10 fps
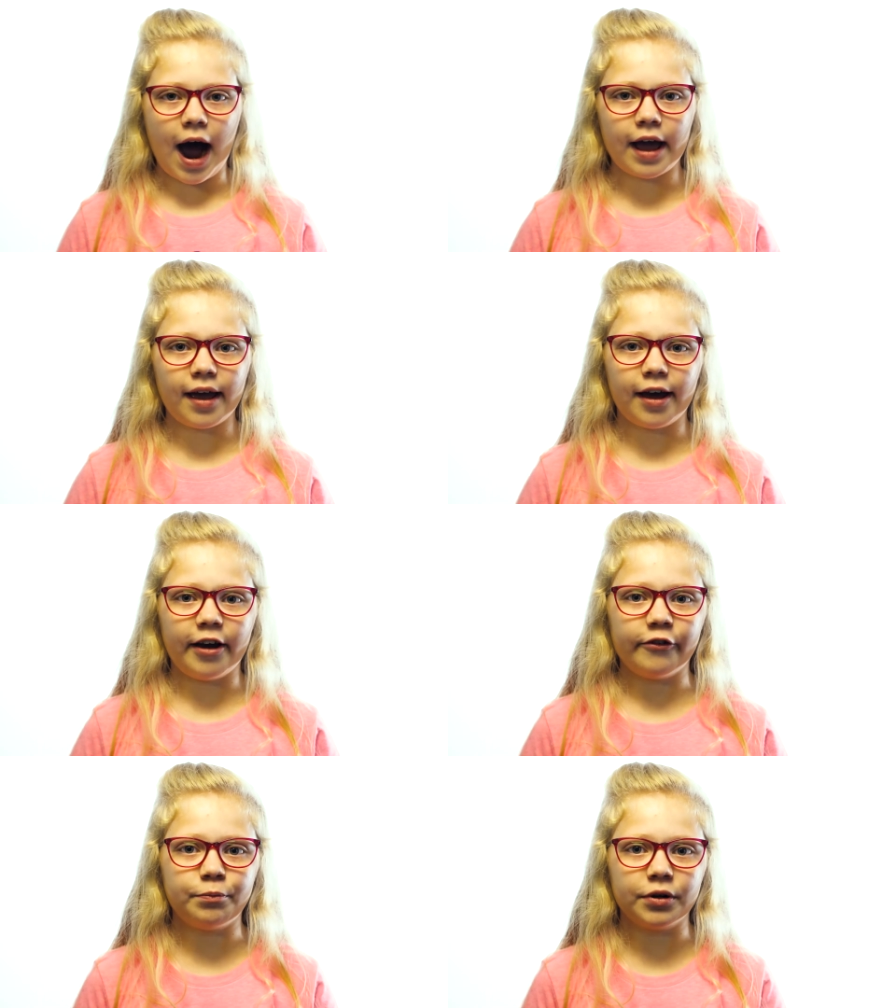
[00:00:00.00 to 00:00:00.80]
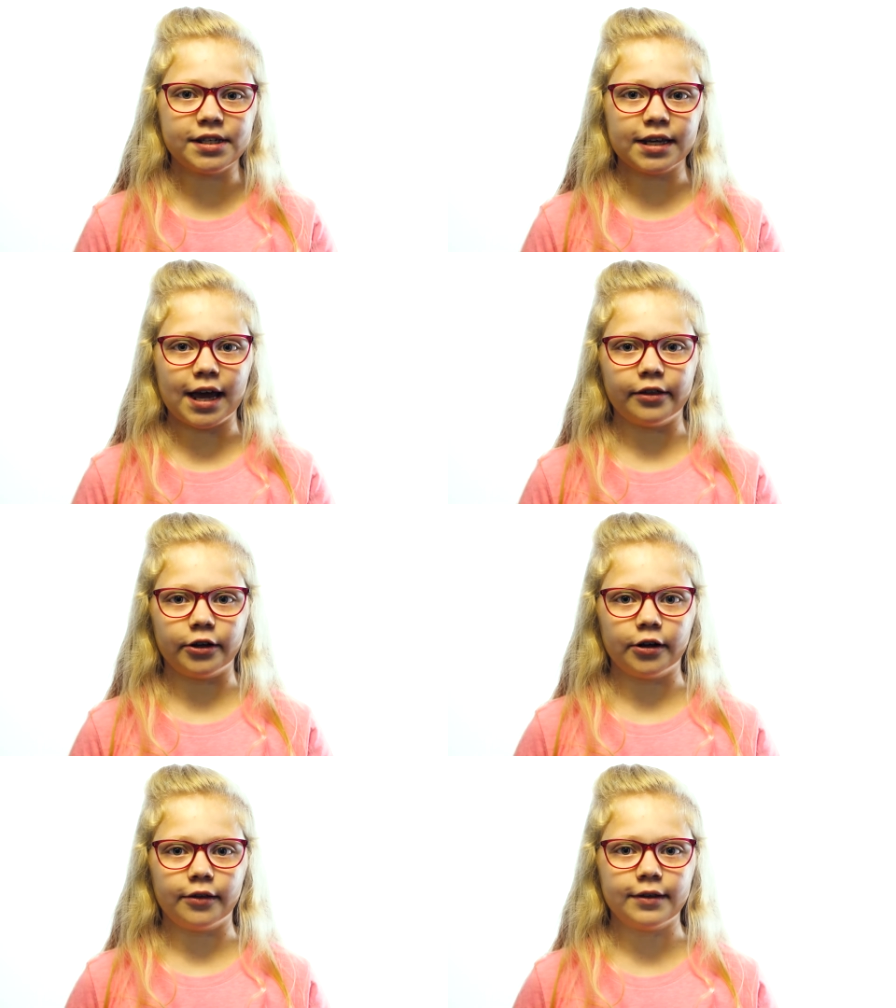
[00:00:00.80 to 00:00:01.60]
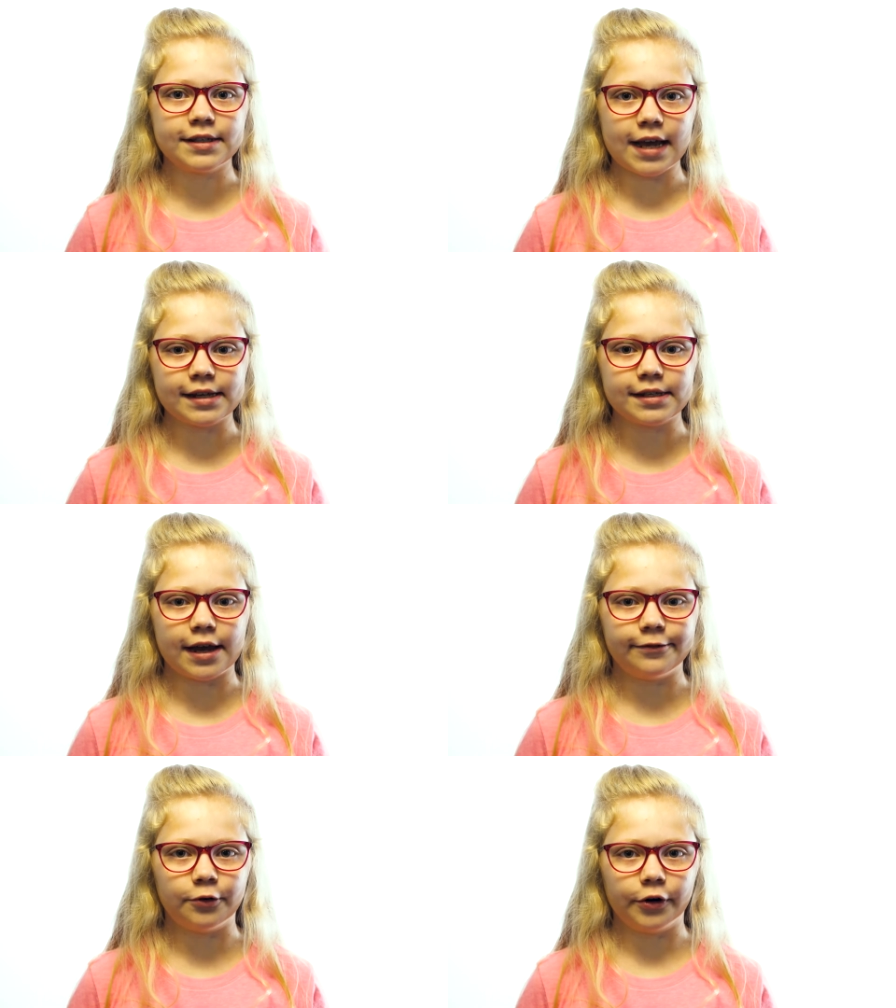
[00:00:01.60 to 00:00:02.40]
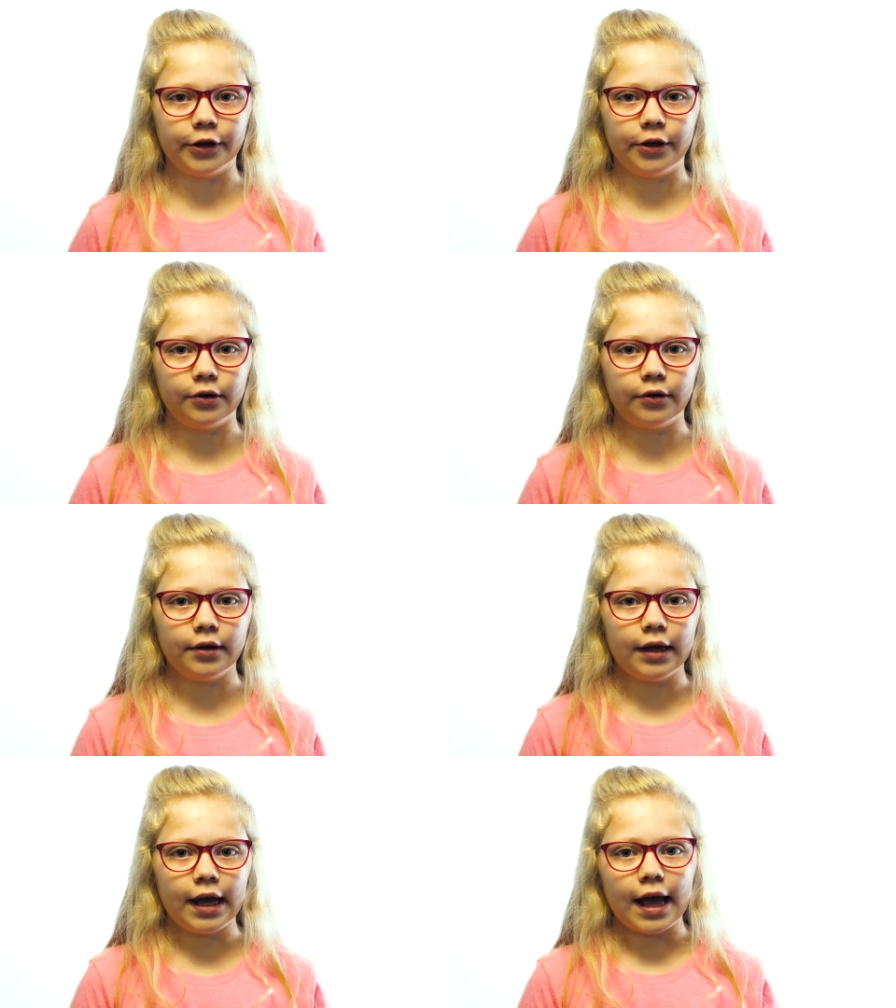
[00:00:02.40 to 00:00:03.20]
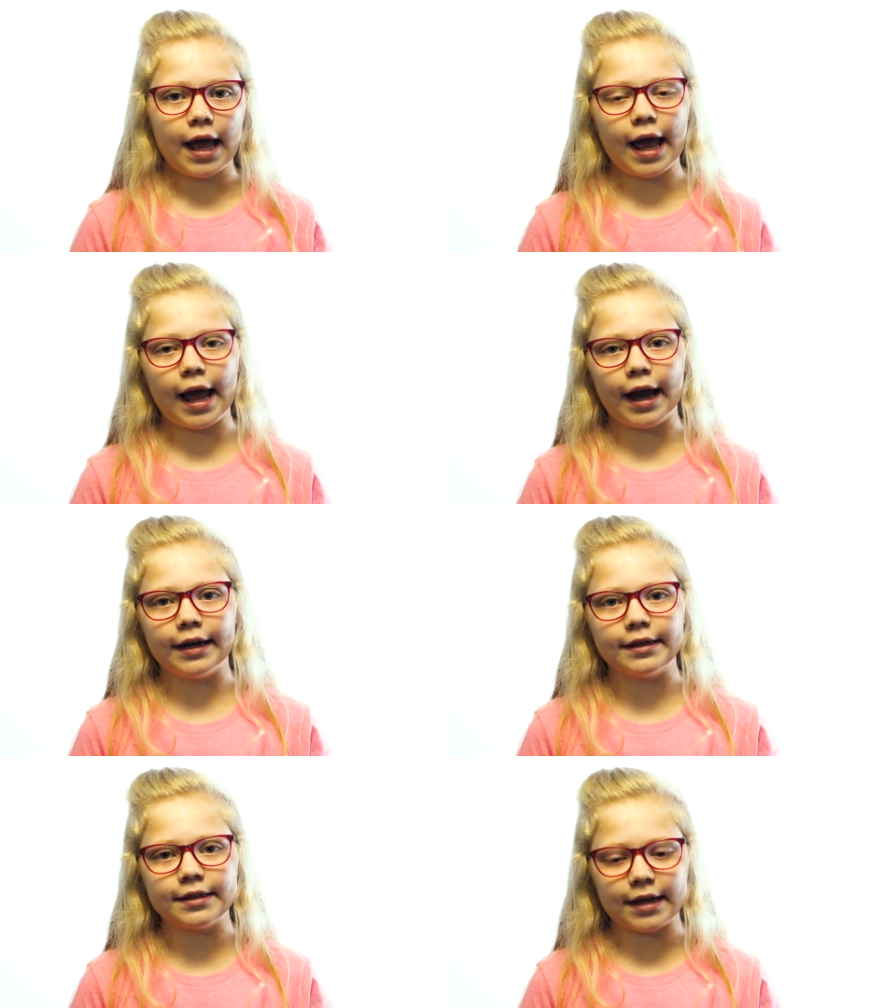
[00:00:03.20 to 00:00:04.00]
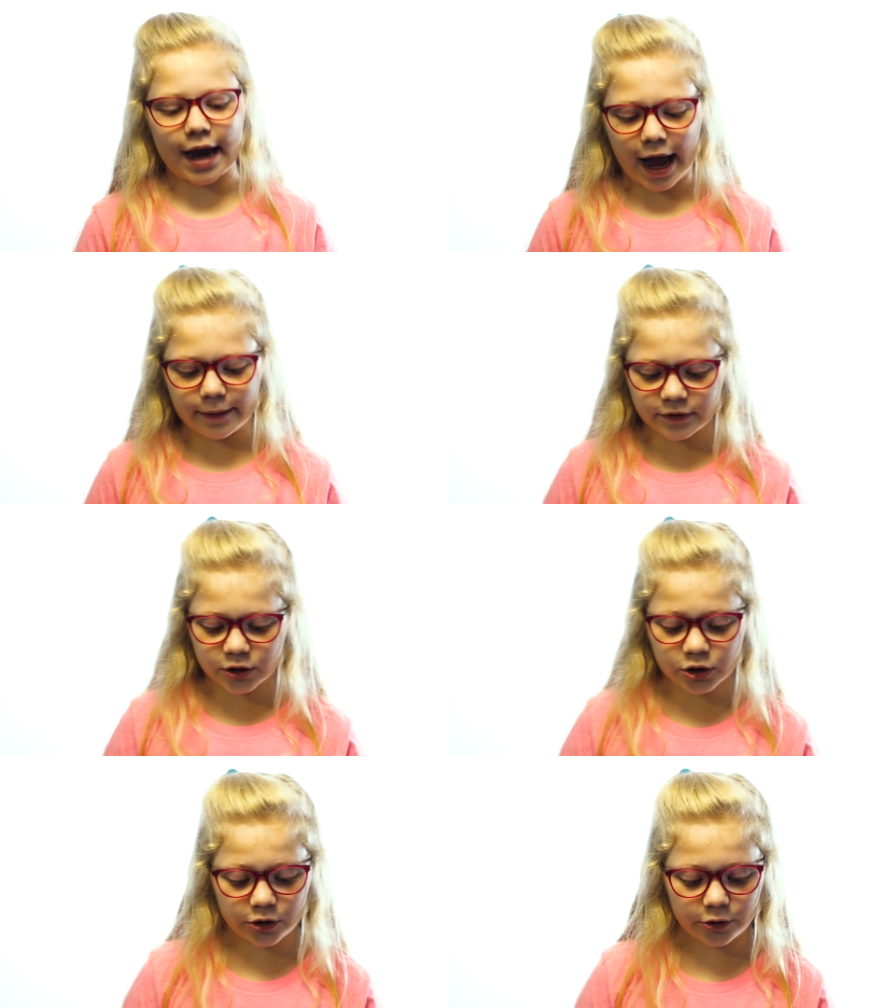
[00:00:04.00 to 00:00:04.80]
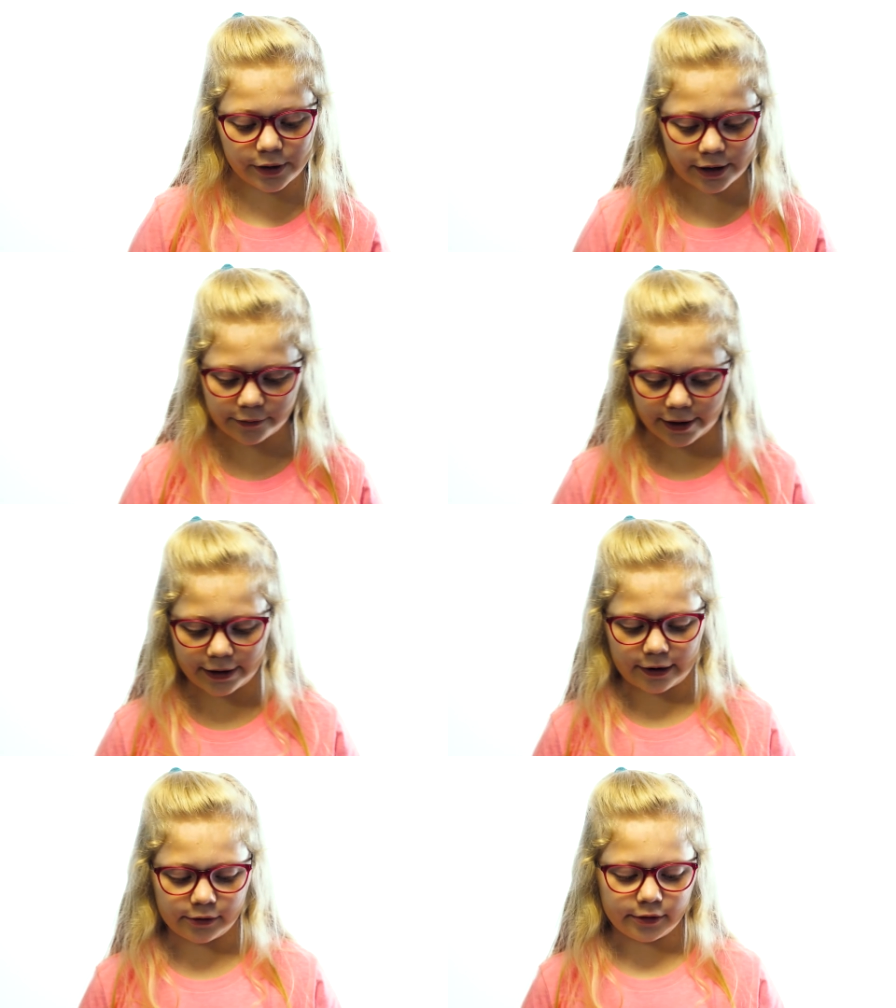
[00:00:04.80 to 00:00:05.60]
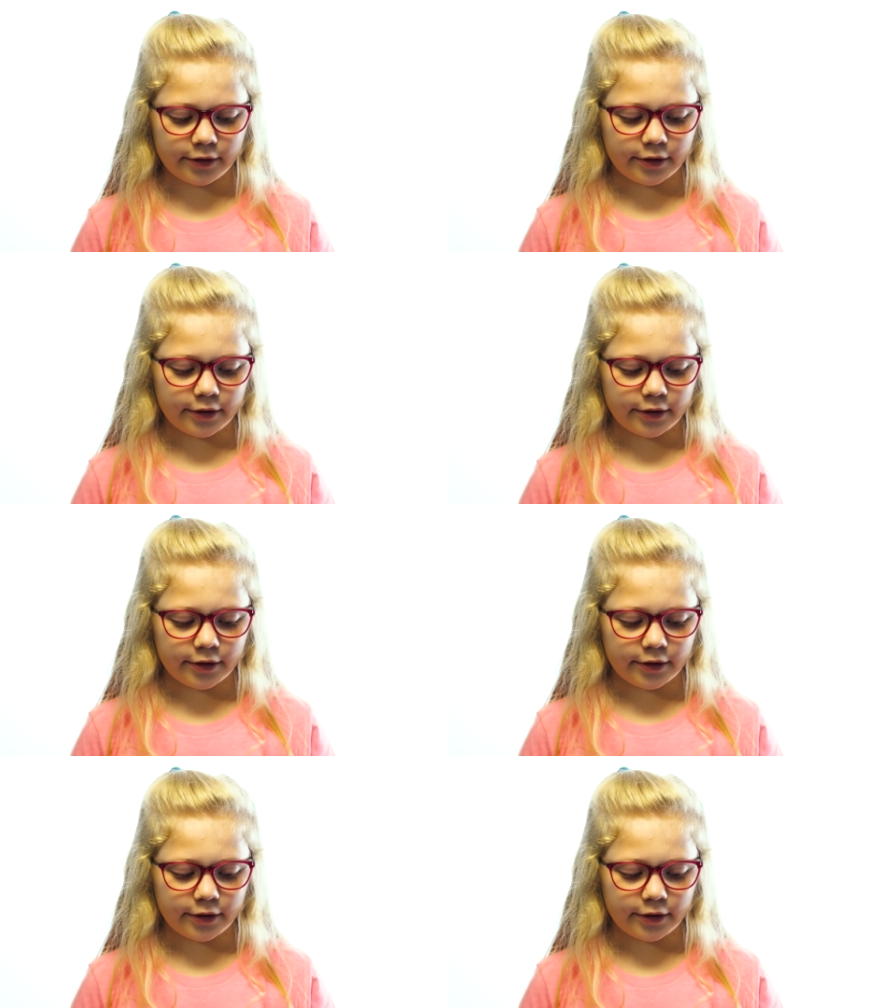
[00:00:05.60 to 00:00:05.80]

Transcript: I have put together this essay for you, and I'm just going to read it right now.